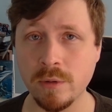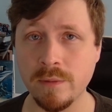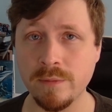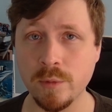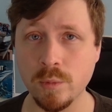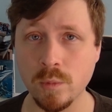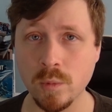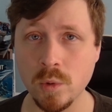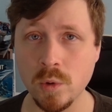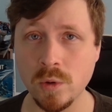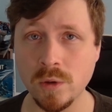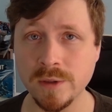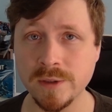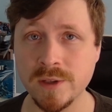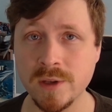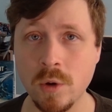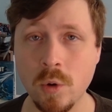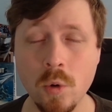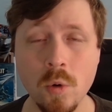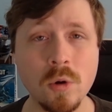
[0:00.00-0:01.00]
of the
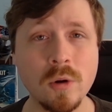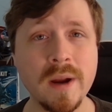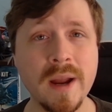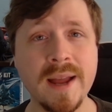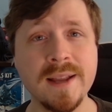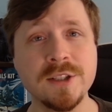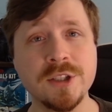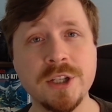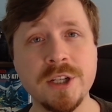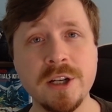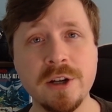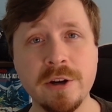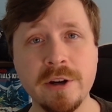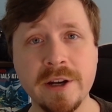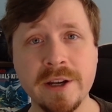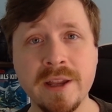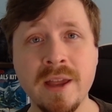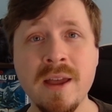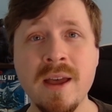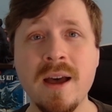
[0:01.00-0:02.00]
rules or
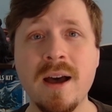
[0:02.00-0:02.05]
engineering